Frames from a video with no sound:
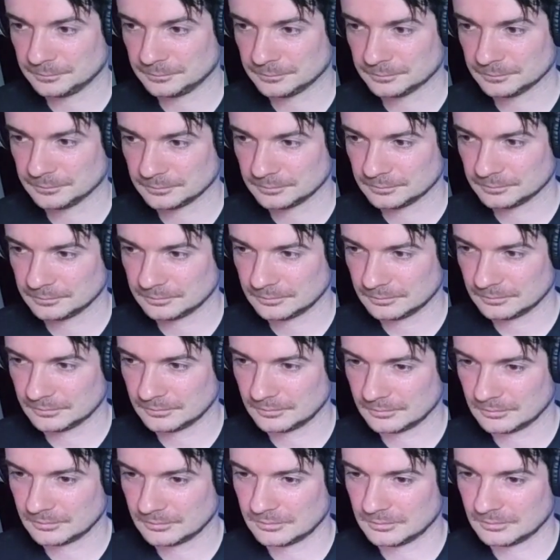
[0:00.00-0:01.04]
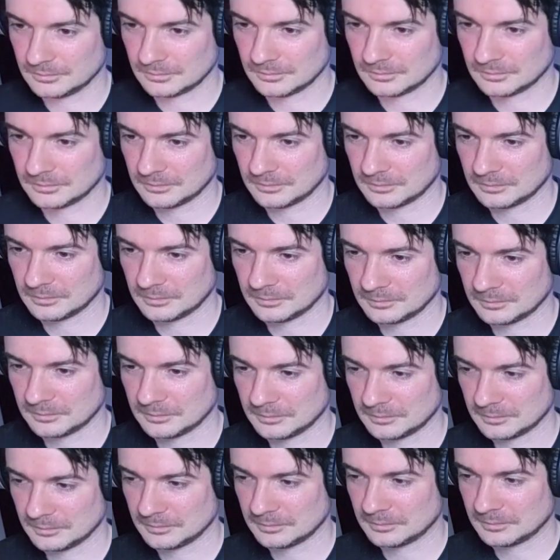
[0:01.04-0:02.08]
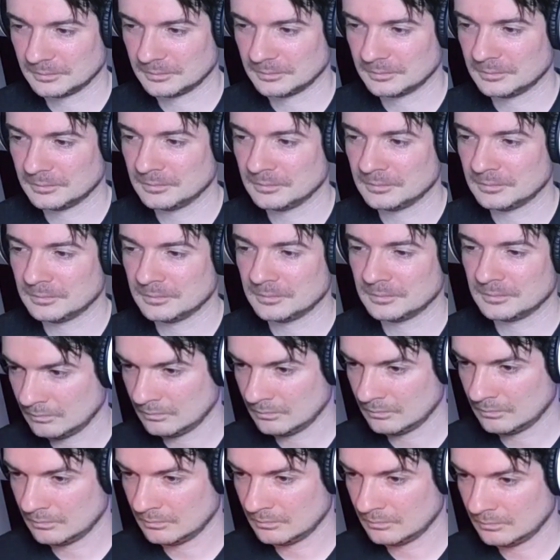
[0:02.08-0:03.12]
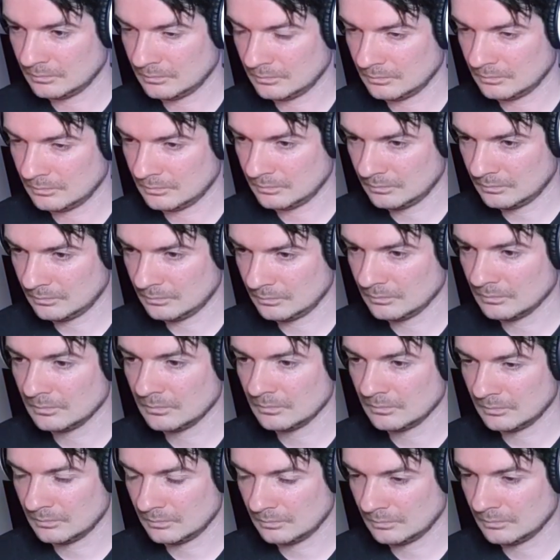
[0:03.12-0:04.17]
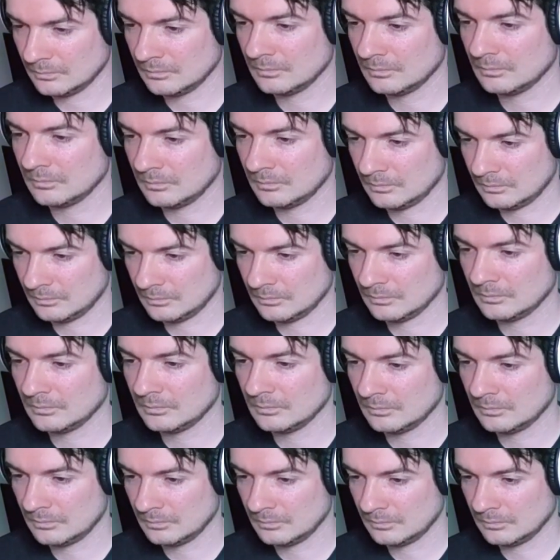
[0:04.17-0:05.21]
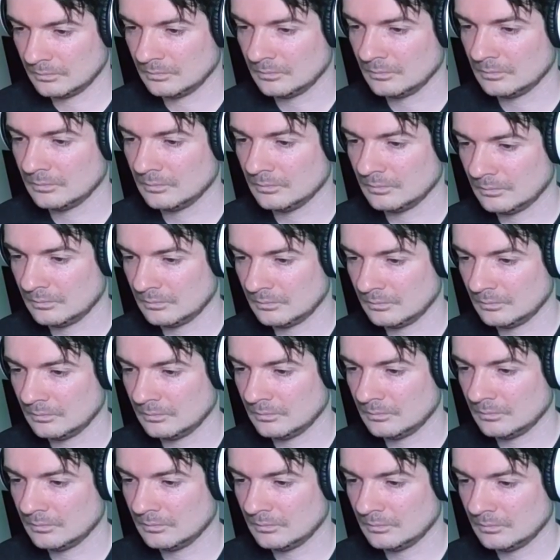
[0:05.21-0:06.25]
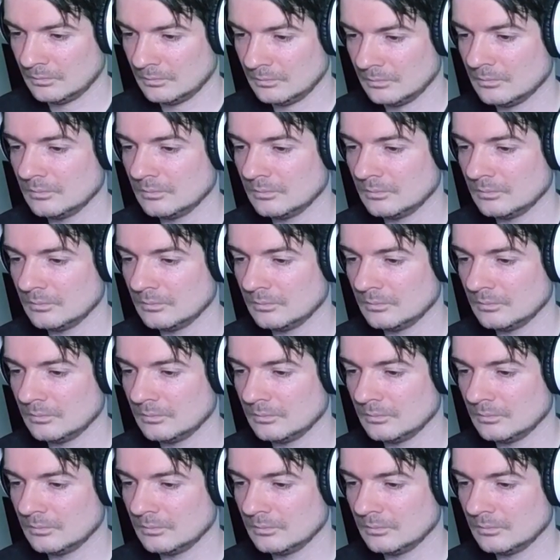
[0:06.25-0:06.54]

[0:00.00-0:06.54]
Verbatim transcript: surprise us with a new single called With You. Though we don't have any news about Klupo for 2023,